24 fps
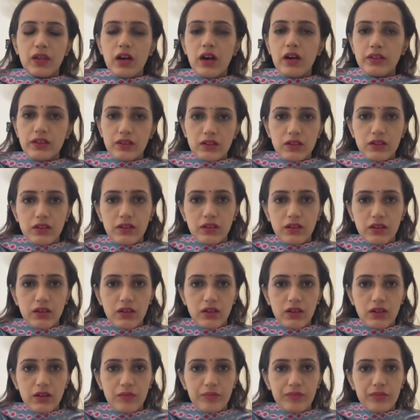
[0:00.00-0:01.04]
Other
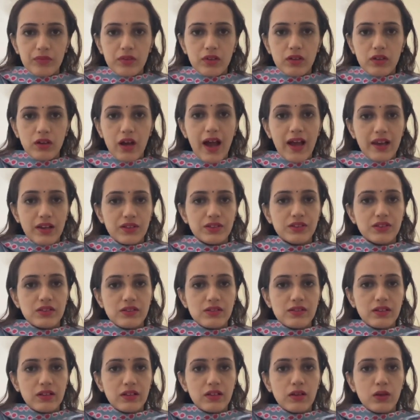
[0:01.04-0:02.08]

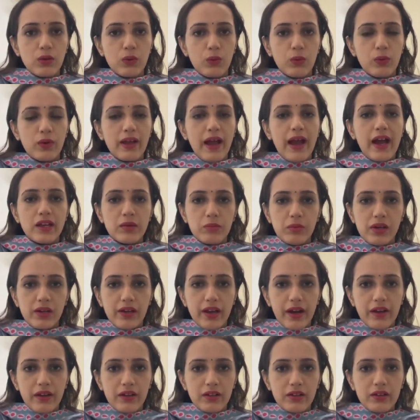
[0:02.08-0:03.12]
allergens include animal
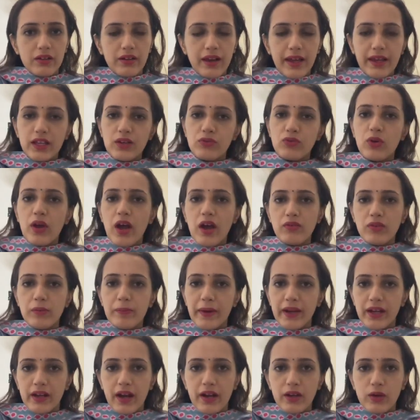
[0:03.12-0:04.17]
dander, like if you have a
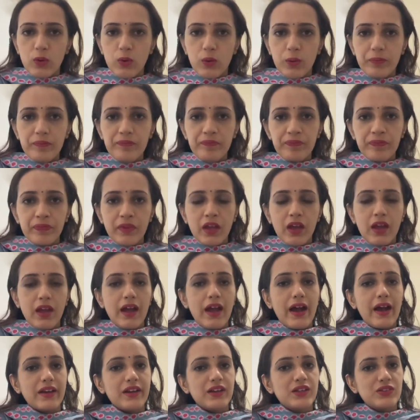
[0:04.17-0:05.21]
pet at home
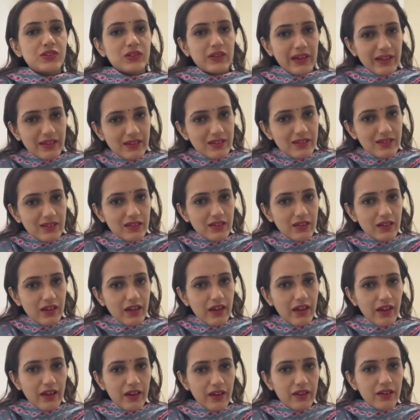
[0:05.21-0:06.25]
and it sheds
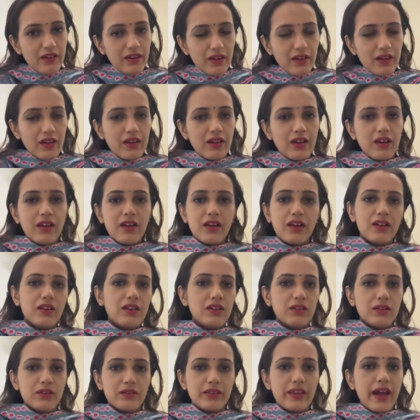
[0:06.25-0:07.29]
hair,
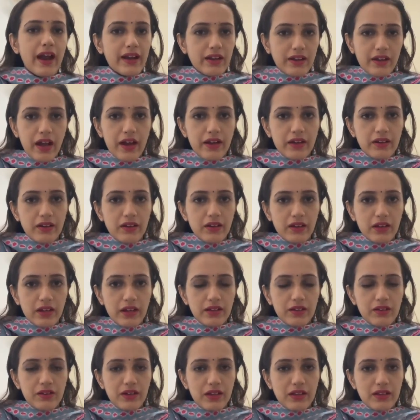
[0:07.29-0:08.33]
that can
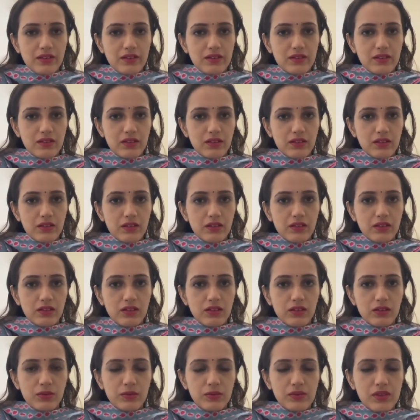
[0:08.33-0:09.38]
increase
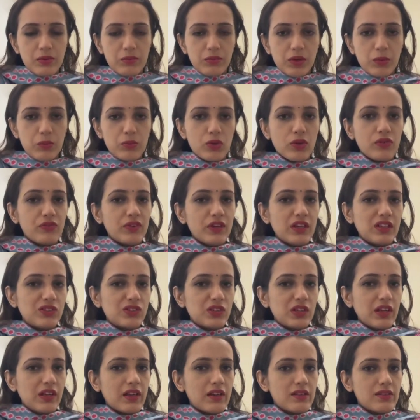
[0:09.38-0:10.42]
the symptoms of
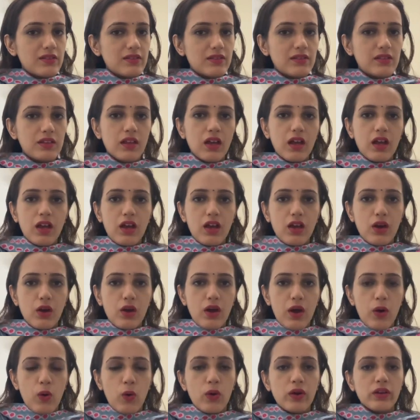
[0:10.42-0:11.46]
itchiness
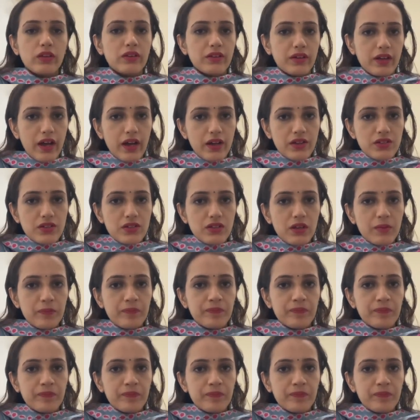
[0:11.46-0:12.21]
or the rash.